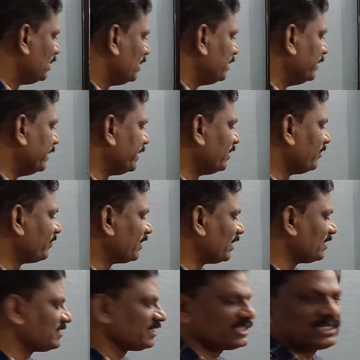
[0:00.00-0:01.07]
Area of
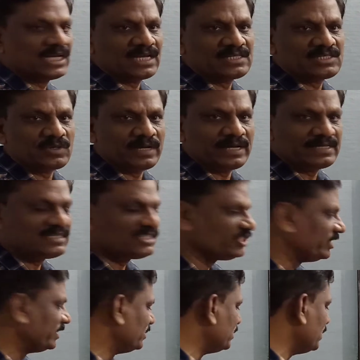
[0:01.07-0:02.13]
cross section also has
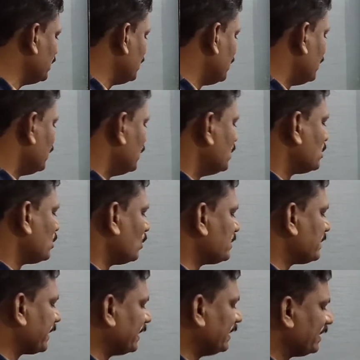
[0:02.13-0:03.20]
changed. So
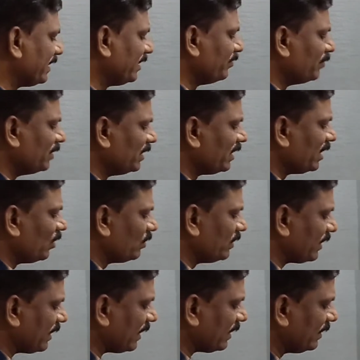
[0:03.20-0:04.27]
second time, now the
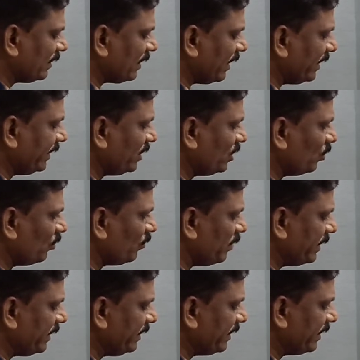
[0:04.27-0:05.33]
current I two by
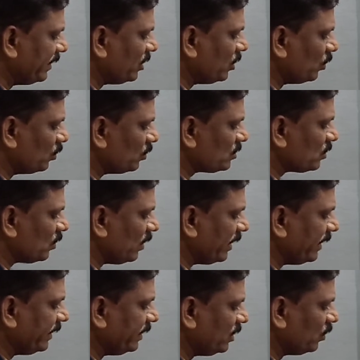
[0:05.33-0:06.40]
A two. So
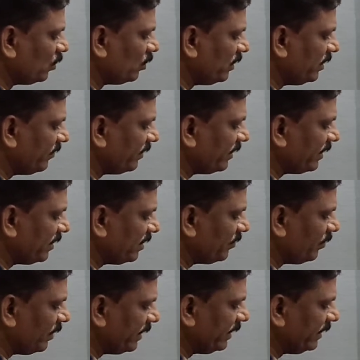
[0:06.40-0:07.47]
I two divided
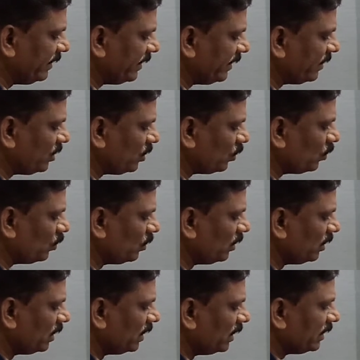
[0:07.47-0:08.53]
by A two
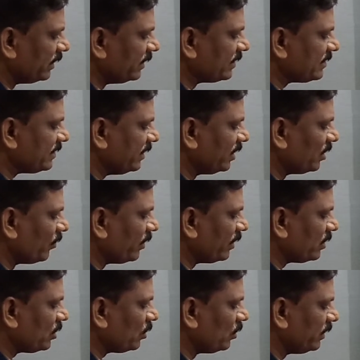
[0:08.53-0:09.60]
is equal
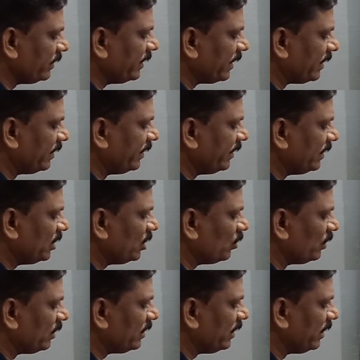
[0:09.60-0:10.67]
to N into
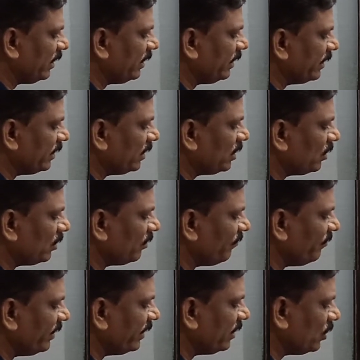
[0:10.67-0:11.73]
E into
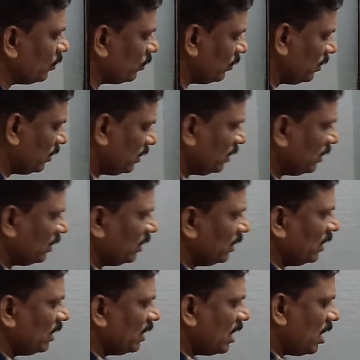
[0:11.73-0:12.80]
V two.
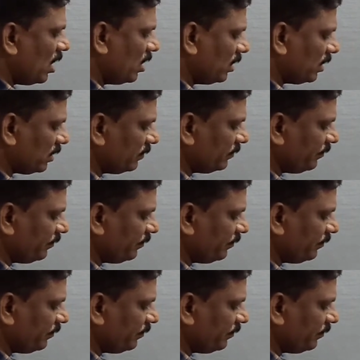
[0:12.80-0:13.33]
Or